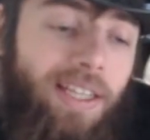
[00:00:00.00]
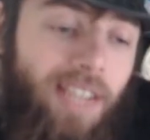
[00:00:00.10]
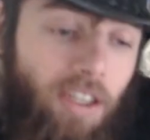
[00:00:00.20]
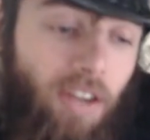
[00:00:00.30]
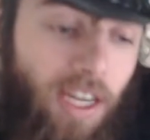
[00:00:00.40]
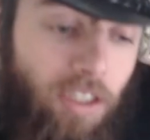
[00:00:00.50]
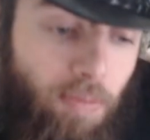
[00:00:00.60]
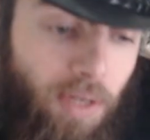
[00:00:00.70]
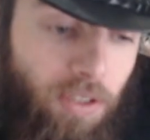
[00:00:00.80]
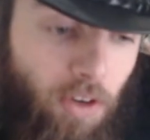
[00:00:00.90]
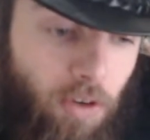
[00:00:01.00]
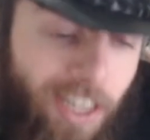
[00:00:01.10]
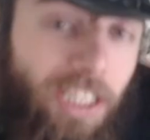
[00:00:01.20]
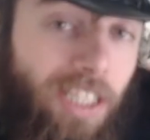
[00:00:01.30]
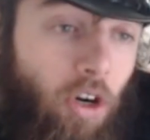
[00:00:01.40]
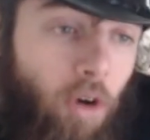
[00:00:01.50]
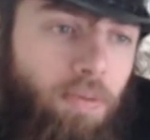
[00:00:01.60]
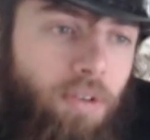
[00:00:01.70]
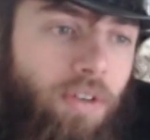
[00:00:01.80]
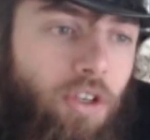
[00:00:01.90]
thank you guys so much for watching.
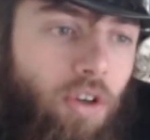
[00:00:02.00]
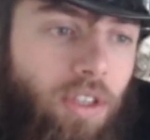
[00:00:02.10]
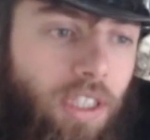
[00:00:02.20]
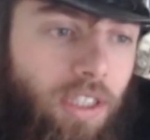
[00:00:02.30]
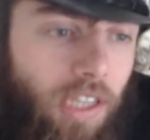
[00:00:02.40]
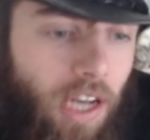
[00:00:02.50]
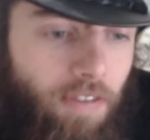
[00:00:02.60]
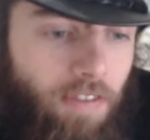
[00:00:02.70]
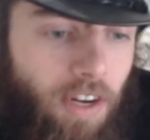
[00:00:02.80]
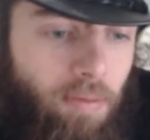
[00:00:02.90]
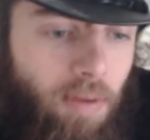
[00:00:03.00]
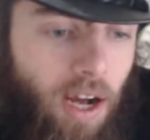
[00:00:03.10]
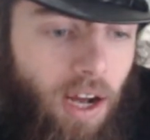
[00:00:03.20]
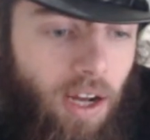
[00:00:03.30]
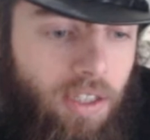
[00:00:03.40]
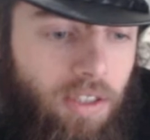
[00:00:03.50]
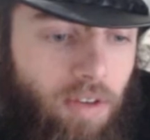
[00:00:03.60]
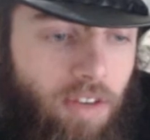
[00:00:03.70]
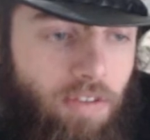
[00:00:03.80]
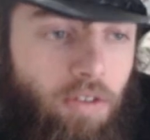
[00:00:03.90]
Hope you enjoyed this uh, Venom uh,
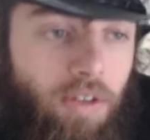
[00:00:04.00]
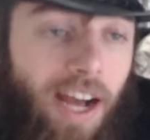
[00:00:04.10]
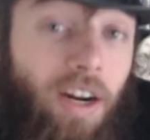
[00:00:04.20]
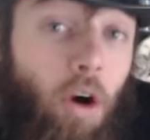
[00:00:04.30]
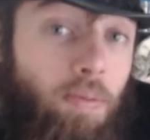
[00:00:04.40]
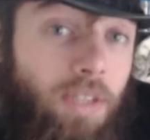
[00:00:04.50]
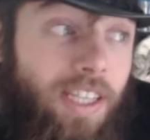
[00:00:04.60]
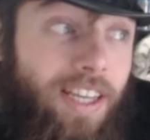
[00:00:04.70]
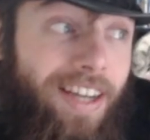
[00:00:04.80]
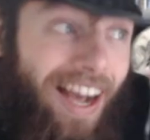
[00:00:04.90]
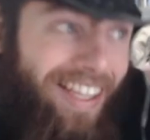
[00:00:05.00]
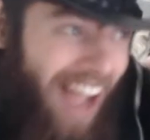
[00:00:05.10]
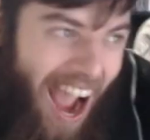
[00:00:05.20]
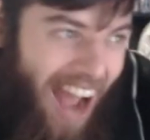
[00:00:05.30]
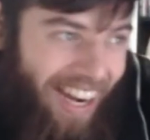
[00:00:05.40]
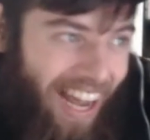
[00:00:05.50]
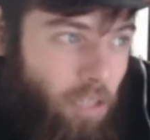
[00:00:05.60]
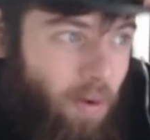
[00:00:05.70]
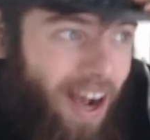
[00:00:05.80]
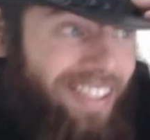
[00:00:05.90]
review, and I hope to see you guys in the next
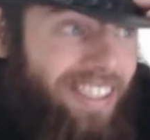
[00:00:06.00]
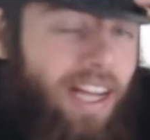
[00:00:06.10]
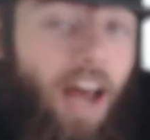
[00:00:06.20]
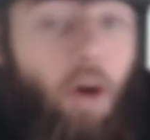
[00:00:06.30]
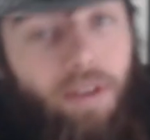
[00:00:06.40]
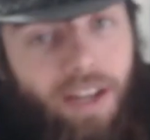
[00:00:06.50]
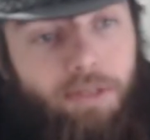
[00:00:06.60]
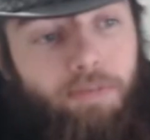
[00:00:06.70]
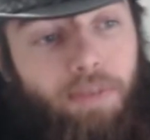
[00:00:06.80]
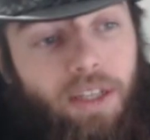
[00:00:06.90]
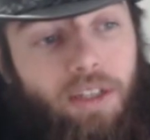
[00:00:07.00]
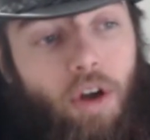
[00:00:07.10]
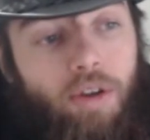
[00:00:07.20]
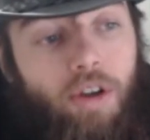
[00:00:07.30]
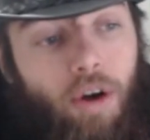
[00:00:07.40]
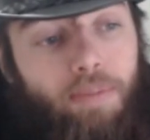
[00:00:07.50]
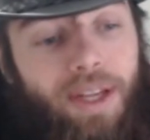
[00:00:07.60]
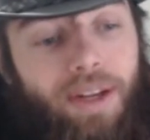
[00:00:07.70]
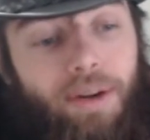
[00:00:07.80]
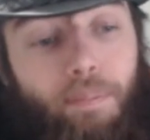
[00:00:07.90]
one! Oh, let me know your
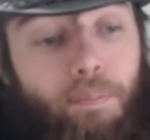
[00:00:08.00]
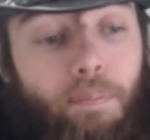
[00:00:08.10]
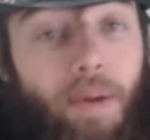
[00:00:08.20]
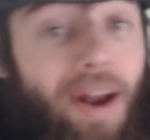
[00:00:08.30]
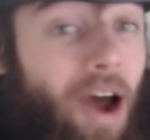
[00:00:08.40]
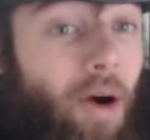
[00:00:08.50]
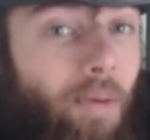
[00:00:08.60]
opinion. But no,